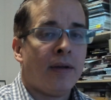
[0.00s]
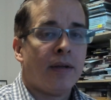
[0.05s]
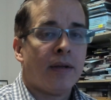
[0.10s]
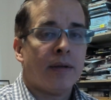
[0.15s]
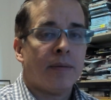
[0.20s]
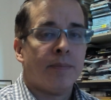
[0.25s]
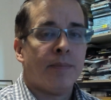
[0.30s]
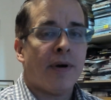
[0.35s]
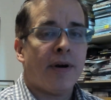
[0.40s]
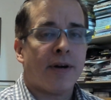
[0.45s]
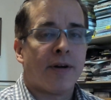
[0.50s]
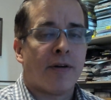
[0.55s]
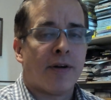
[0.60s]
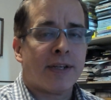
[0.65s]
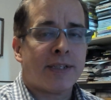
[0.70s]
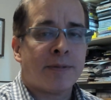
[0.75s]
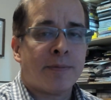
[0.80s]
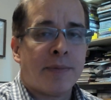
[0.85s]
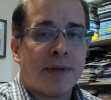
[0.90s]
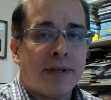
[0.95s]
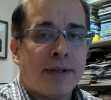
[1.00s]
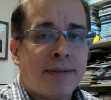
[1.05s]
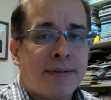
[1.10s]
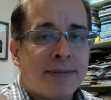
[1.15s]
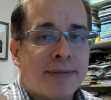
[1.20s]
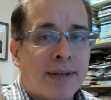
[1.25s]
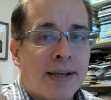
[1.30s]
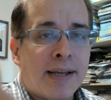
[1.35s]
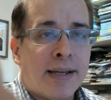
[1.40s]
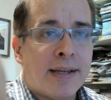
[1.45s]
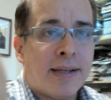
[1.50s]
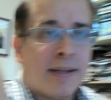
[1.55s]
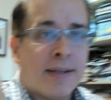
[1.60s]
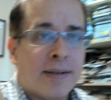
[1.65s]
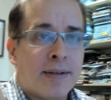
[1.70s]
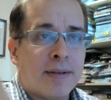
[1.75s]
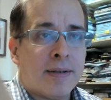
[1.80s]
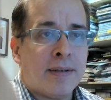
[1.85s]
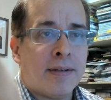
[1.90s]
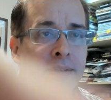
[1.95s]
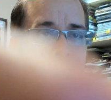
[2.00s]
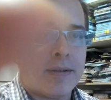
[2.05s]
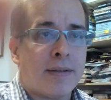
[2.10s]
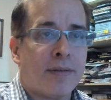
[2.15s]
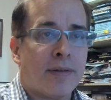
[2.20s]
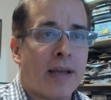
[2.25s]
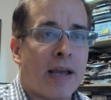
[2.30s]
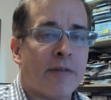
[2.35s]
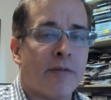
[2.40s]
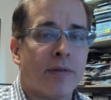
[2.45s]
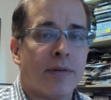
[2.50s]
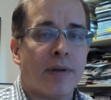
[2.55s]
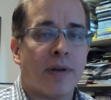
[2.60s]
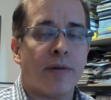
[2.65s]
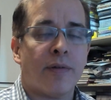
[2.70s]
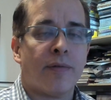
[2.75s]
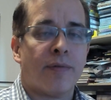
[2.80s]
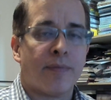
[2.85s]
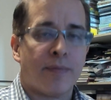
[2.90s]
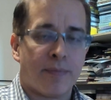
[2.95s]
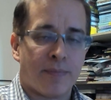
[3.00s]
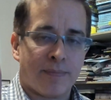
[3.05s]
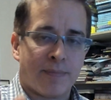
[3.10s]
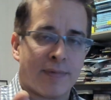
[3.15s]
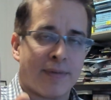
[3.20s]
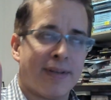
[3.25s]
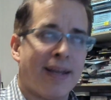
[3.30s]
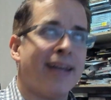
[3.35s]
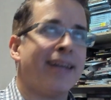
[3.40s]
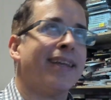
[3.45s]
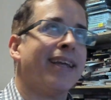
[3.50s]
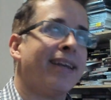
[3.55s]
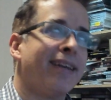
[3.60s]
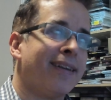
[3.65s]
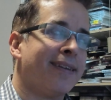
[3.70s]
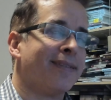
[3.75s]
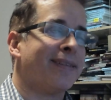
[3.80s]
Merry Christmas and have not yet.